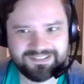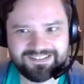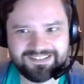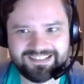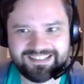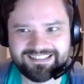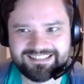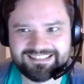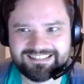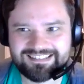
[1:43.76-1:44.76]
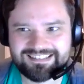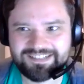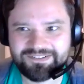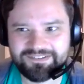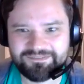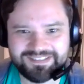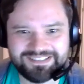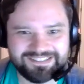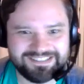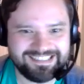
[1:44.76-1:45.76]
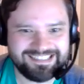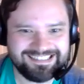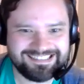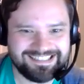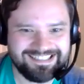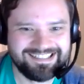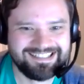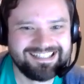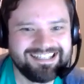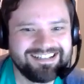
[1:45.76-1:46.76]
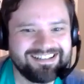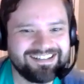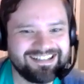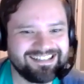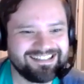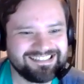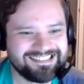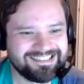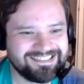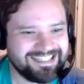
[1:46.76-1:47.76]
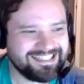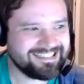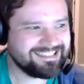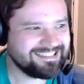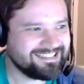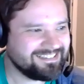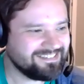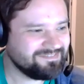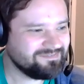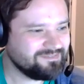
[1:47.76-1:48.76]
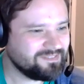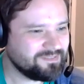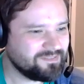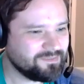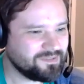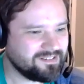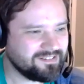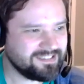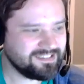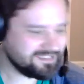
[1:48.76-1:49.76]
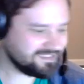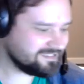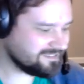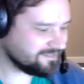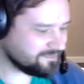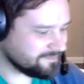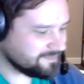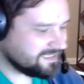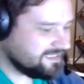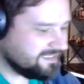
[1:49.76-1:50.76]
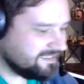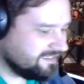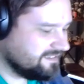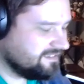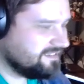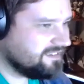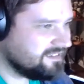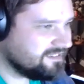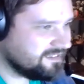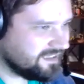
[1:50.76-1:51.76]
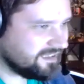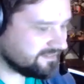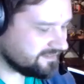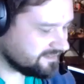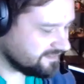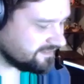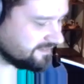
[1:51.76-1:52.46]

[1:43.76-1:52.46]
Okay, sounds like we have a majority. So let's go ahead and I'll get it changed on the website and the calendar.